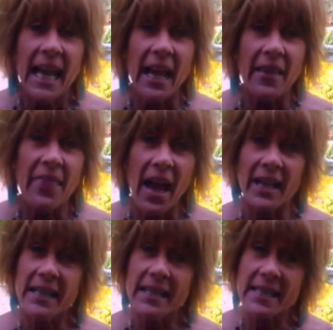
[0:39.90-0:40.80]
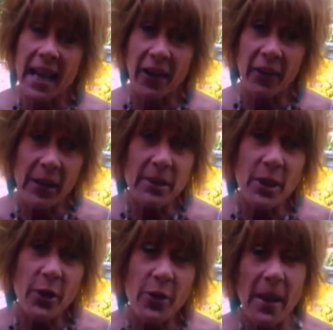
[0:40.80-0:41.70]
and that is the area
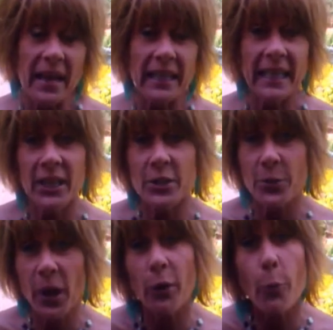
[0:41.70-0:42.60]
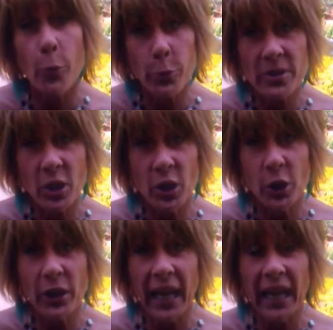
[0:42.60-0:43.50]
below the belly, and it's where our wombs are
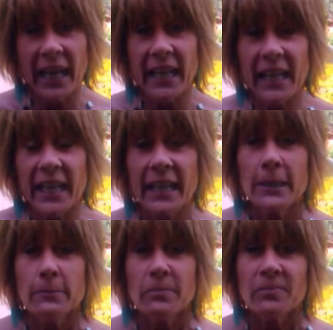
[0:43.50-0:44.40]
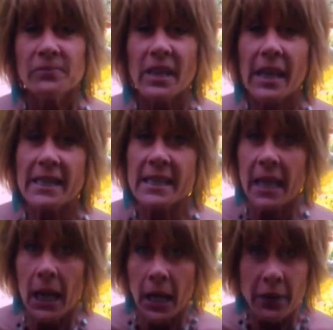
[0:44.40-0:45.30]
located. It's
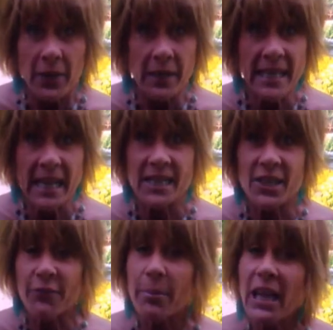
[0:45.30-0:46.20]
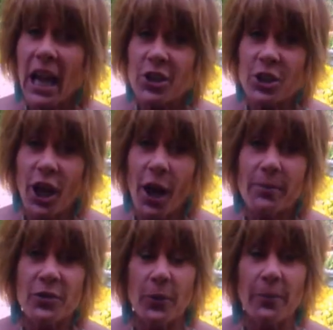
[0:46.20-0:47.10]
the taste of pleasure
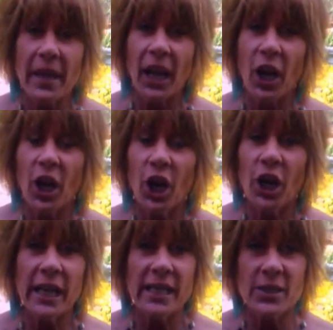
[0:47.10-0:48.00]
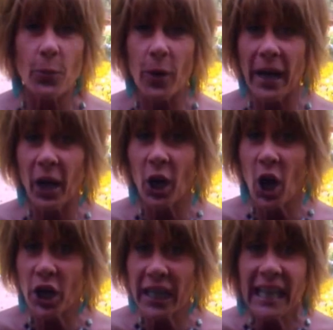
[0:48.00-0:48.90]
comes from there. It's where
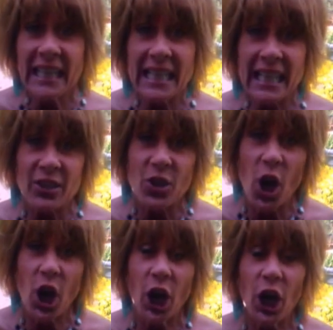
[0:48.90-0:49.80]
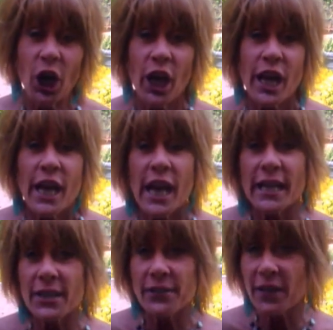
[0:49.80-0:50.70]
our kidneys are, and
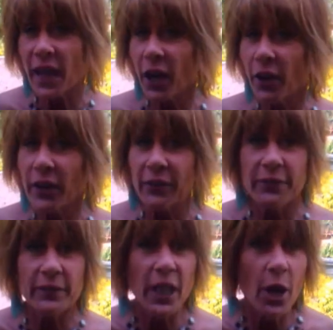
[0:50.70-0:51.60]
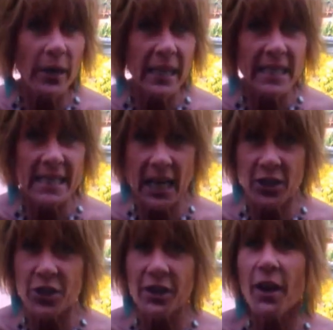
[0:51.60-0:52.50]
it's a very flowing
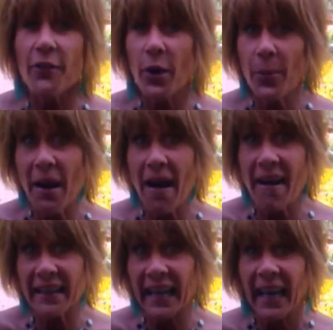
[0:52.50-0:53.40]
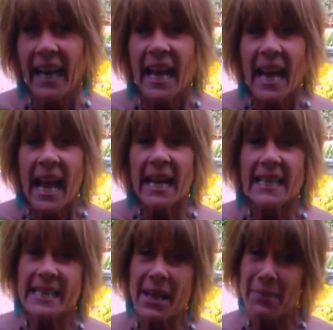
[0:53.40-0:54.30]
section of our body. And
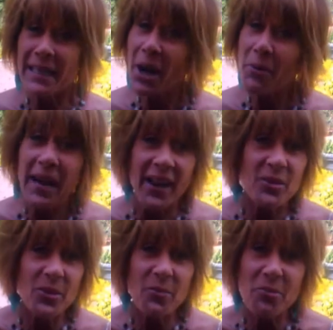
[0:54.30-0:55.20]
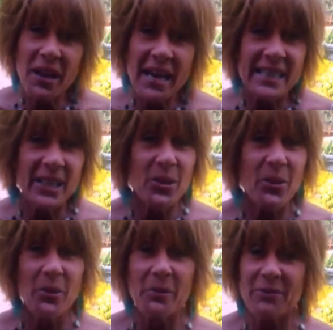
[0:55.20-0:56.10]
it's something that we have to embrace
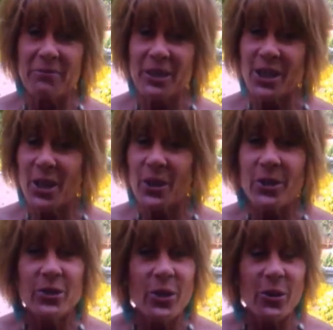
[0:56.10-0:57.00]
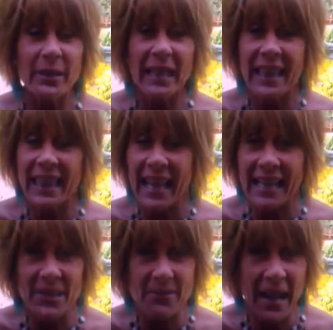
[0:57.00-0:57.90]
when we've learned so many
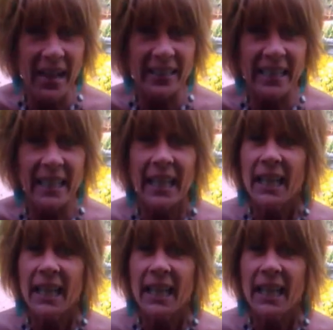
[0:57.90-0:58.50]
things about it.